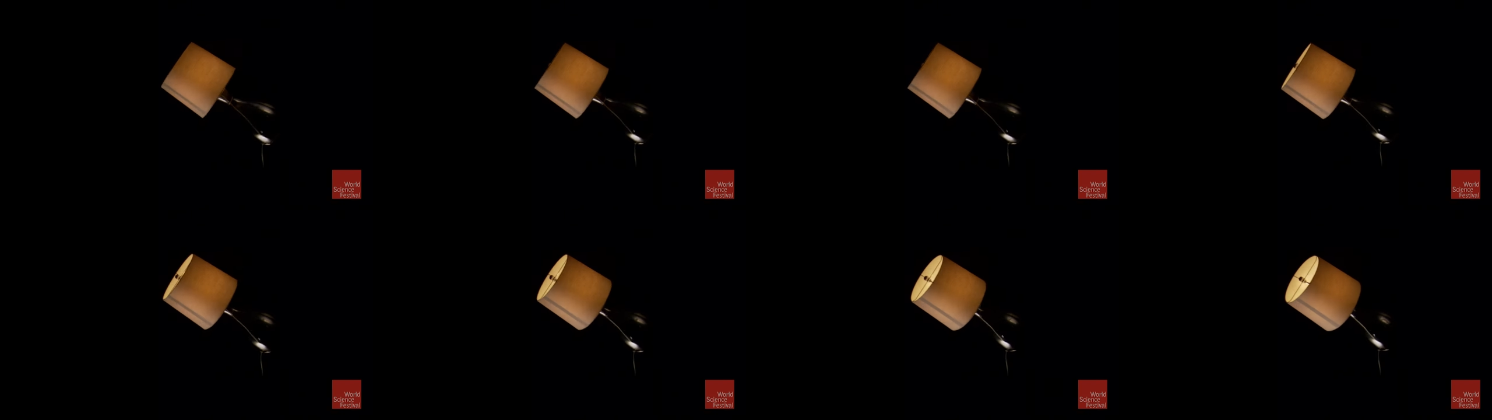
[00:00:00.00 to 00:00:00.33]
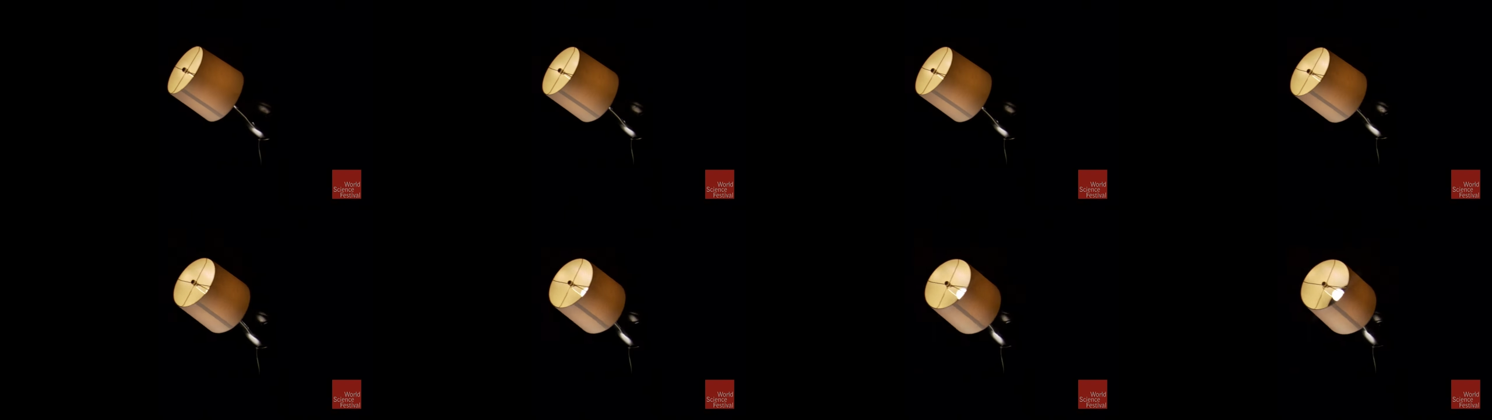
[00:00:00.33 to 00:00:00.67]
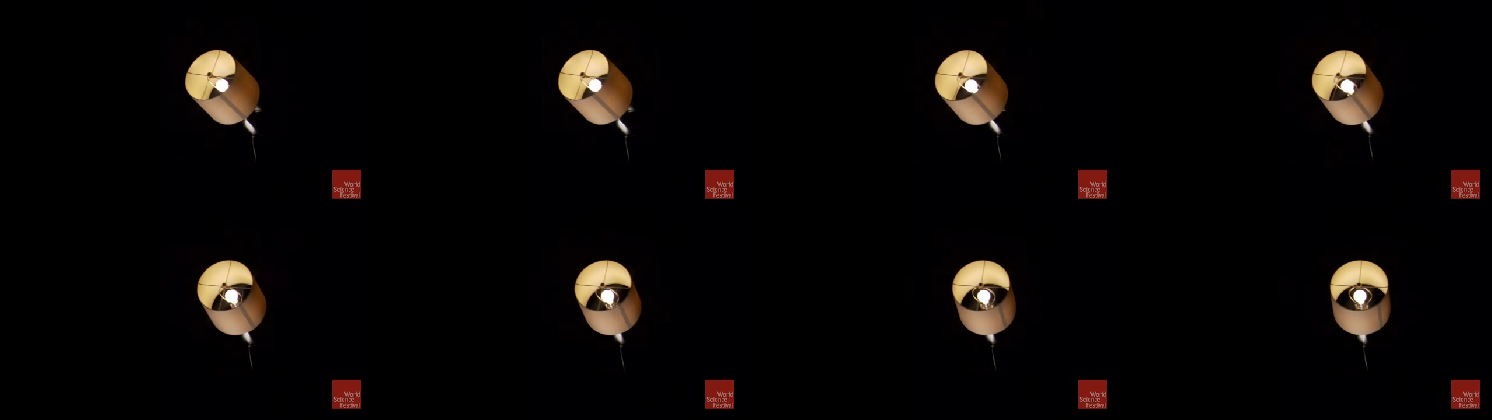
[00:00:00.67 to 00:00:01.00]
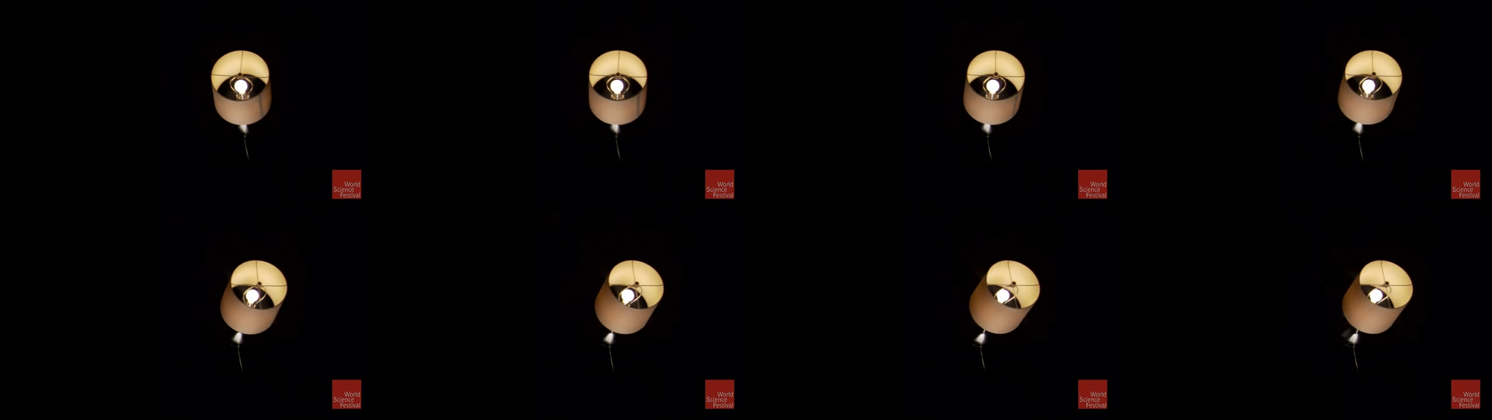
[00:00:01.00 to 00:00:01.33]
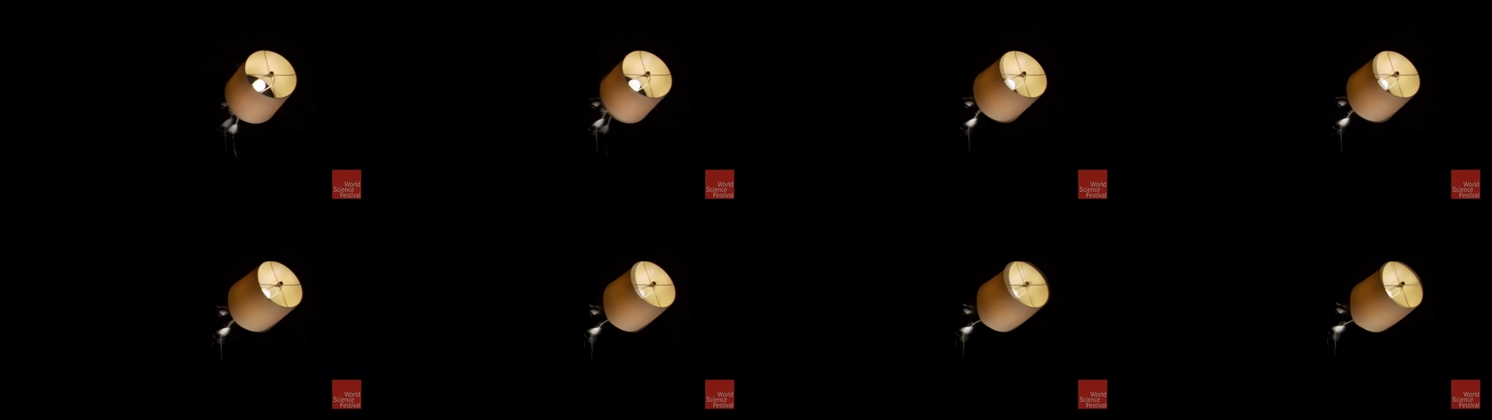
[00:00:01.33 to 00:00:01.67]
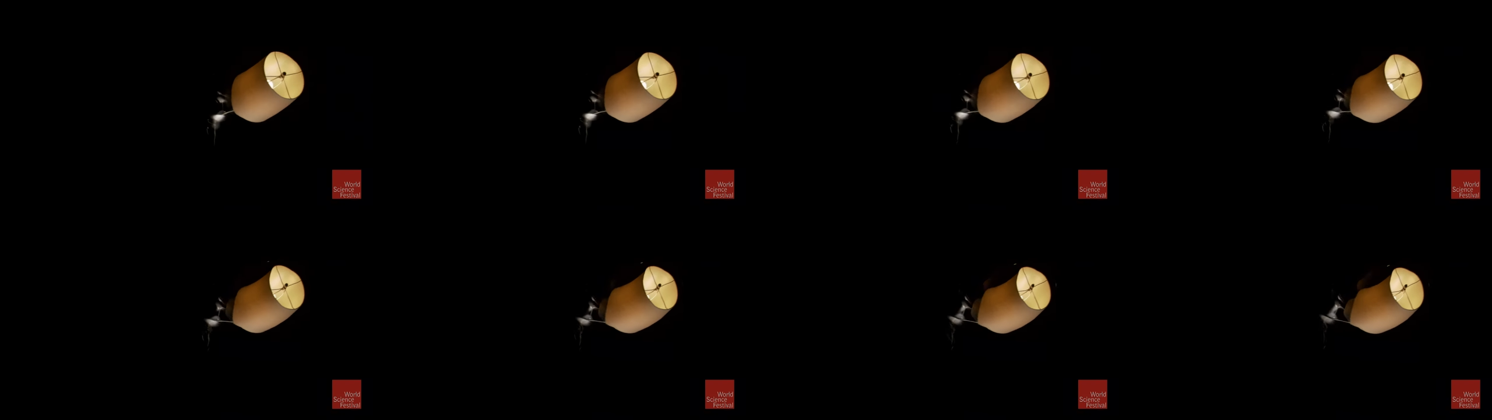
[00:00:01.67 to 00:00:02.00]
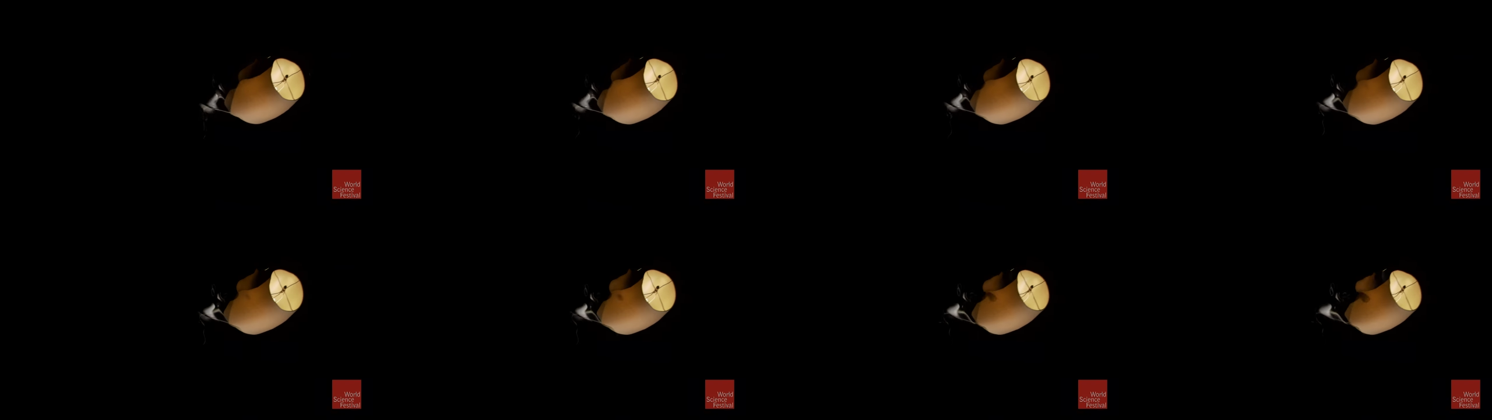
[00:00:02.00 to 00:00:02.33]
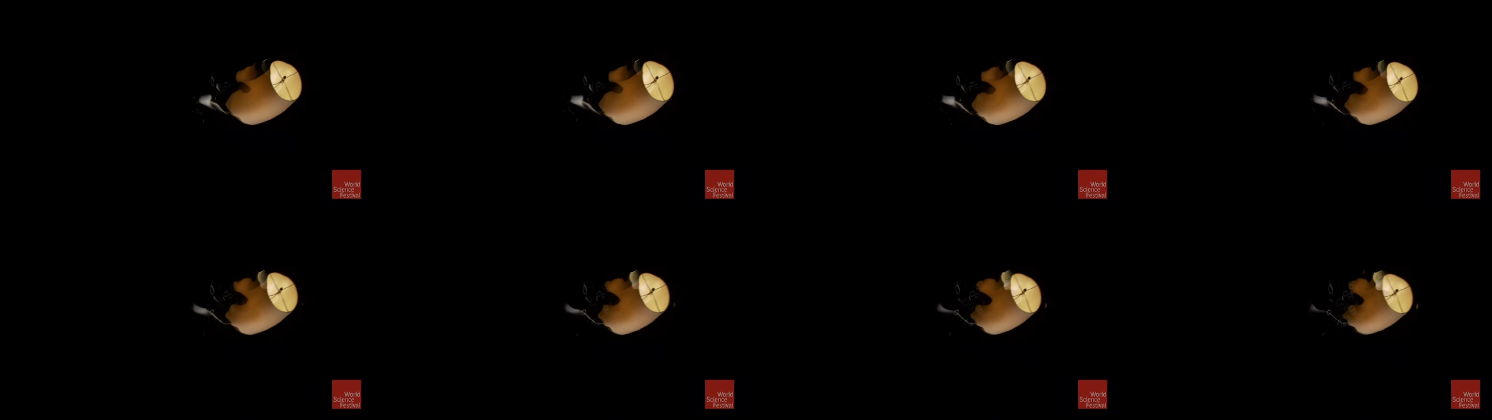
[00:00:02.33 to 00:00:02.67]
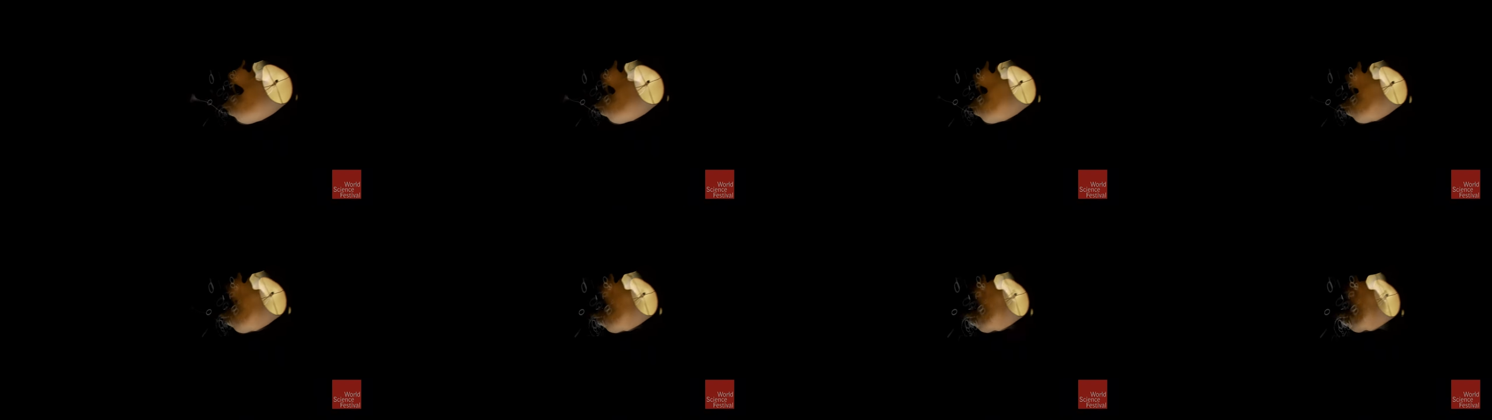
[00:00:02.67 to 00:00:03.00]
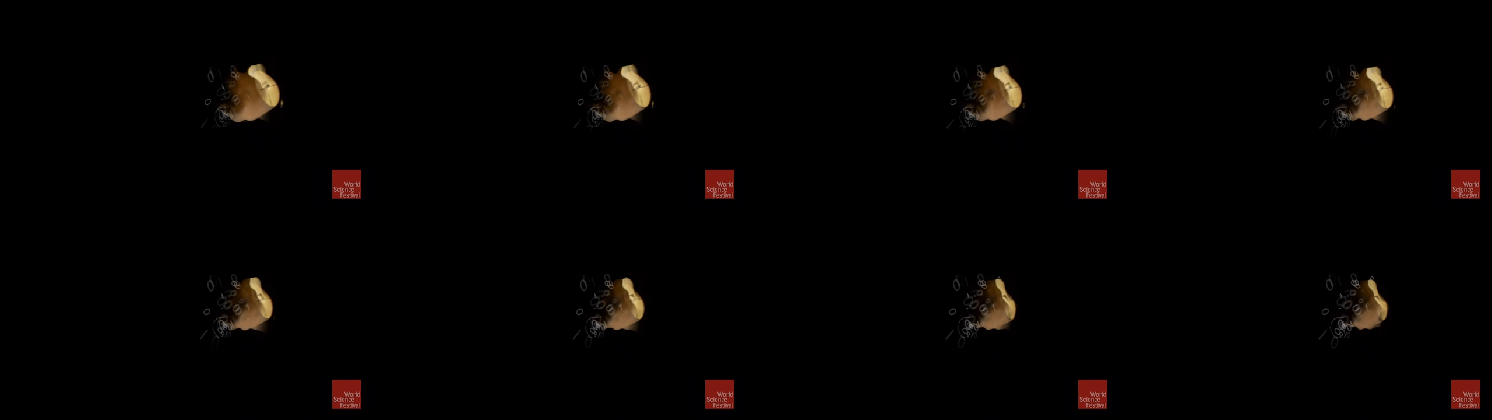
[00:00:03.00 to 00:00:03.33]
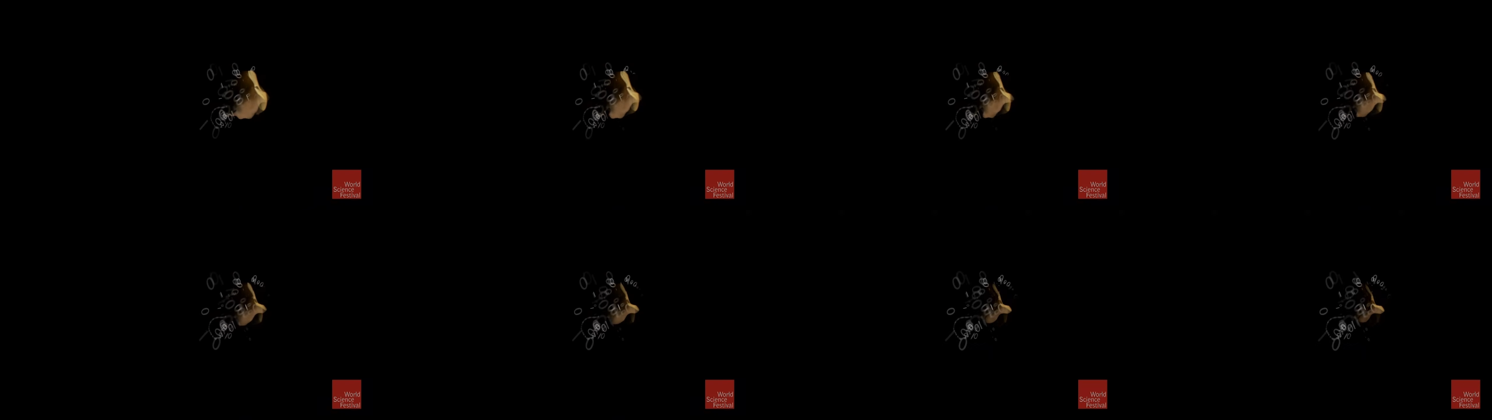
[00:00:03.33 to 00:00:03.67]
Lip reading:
(no speaker visible)